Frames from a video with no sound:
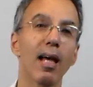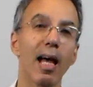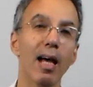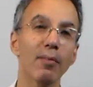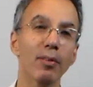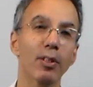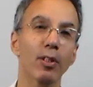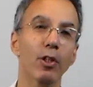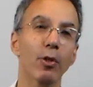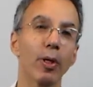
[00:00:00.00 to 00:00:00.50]

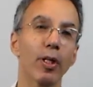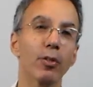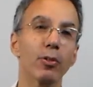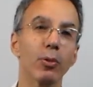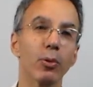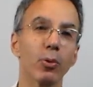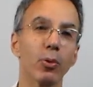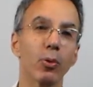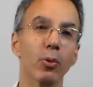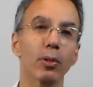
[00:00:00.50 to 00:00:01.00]
Having a great
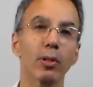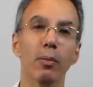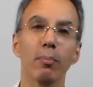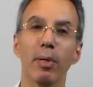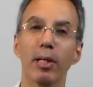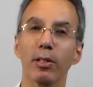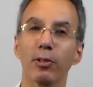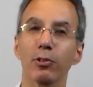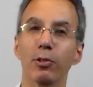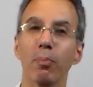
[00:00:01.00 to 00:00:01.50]
tool can
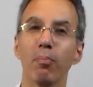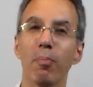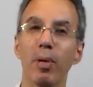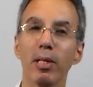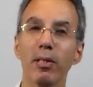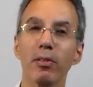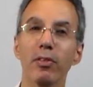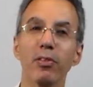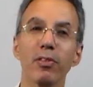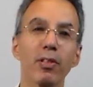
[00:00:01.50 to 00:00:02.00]
make a
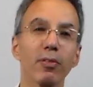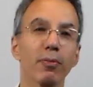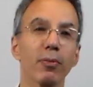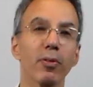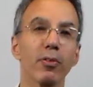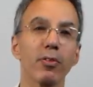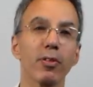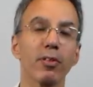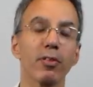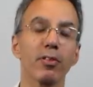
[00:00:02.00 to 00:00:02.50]
tremendous
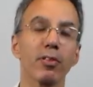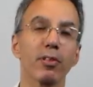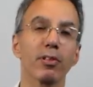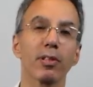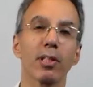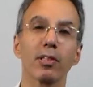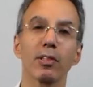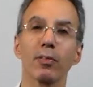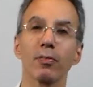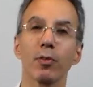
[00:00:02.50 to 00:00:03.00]
difference in the
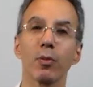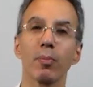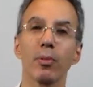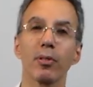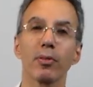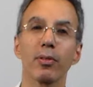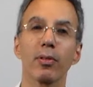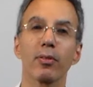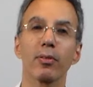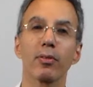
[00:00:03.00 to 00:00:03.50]
success of your
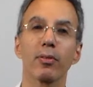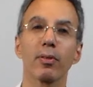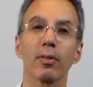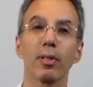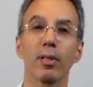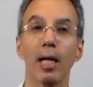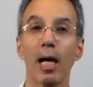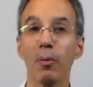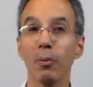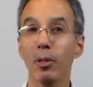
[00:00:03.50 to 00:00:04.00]
business.
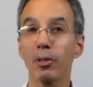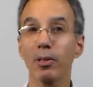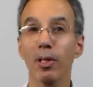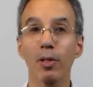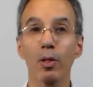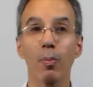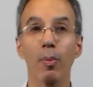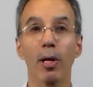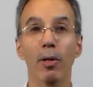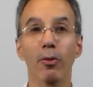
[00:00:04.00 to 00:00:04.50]
I want to tell
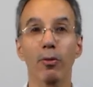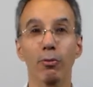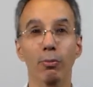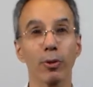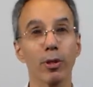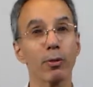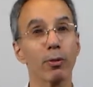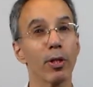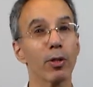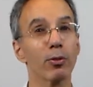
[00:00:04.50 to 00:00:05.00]
you about
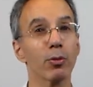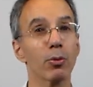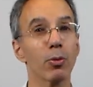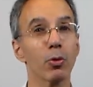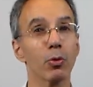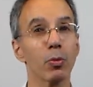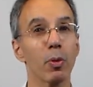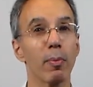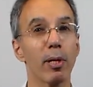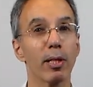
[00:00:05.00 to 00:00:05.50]
three great
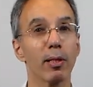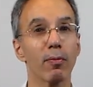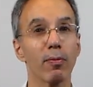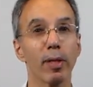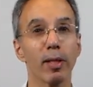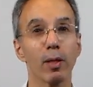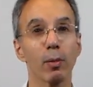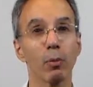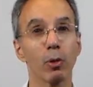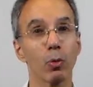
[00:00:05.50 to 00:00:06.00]
tools we make
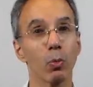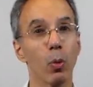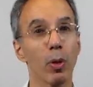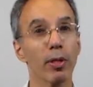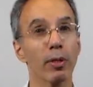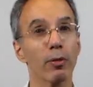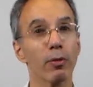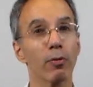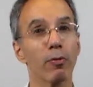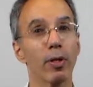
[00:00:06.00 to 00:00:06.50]
available in
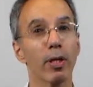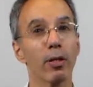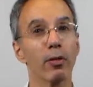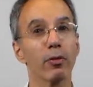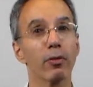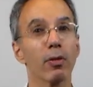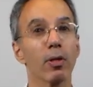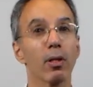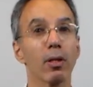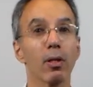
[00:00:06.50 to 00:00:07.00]
one
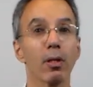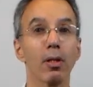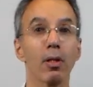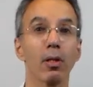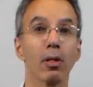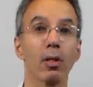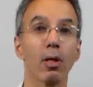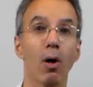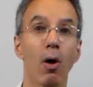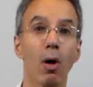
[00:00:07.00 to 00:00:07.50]
interface,
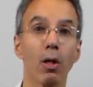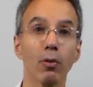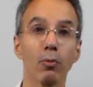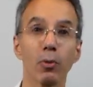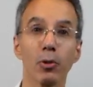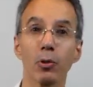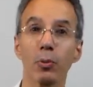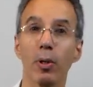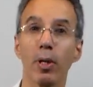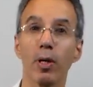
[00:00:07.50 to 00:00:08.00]
all of
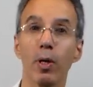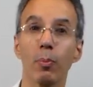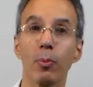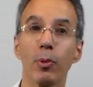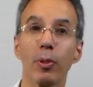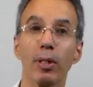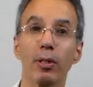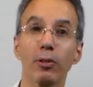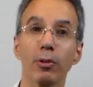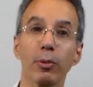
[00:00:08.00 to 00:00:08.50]
which will help
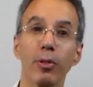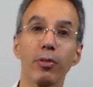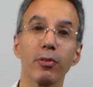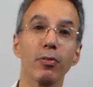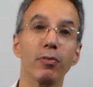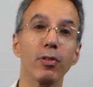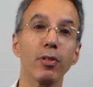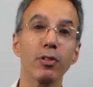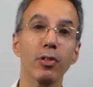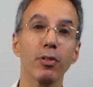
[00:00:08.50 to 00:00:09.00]
you increase
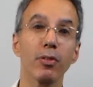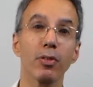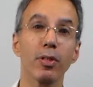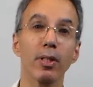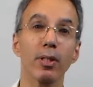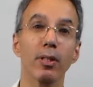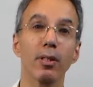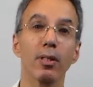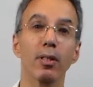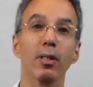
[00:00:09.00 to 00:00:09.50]

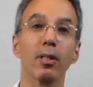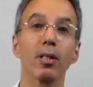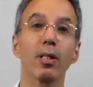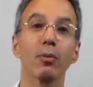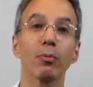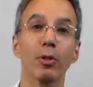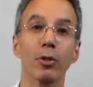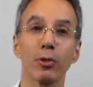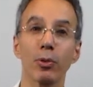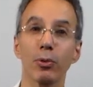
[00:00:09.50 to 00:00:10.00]
efficiency,
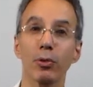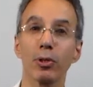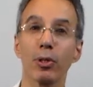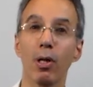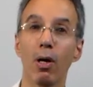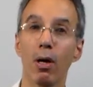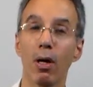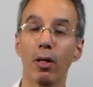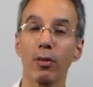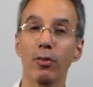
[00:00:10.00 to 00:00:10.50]
reduce
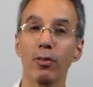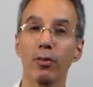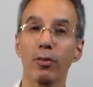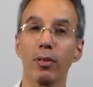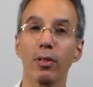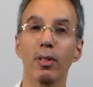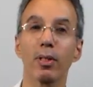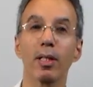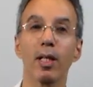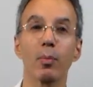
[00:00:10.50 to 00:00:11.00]
costs,
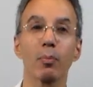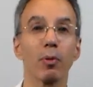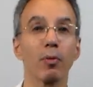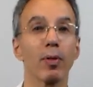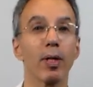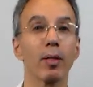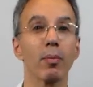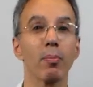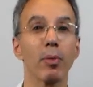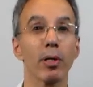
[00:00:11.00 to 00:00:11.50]
and
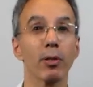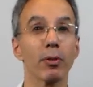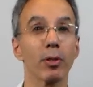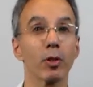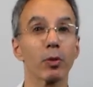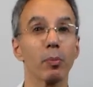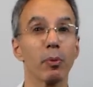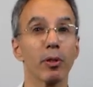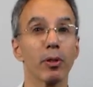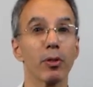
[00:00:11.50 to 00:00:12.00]
provide a better
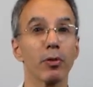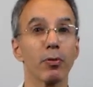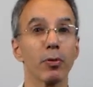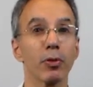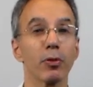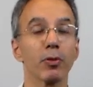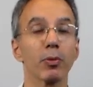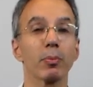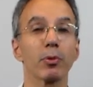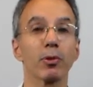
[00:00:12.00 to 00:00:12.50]
experience for
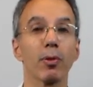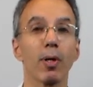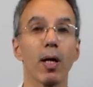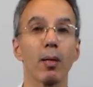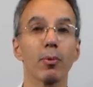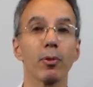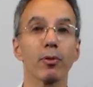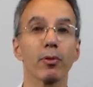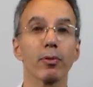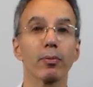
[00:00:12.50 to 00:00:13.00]
your
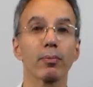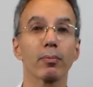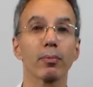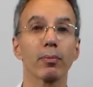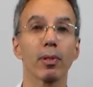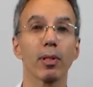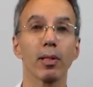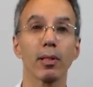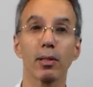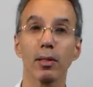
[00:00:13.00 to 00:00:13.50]
subscribers.
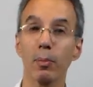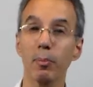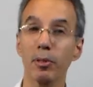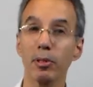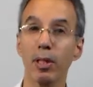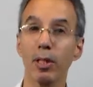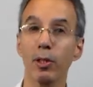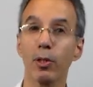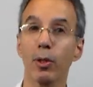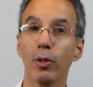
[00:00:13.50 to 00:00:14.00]
Let me
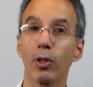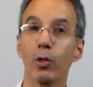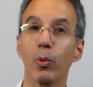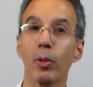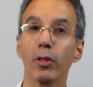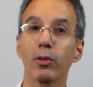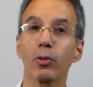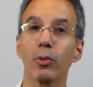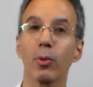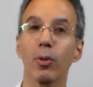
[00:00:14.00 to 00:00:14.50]
take you on a
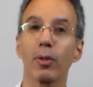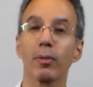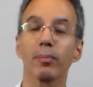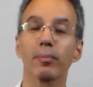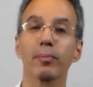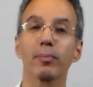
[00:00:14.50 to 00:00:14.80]
quick tour.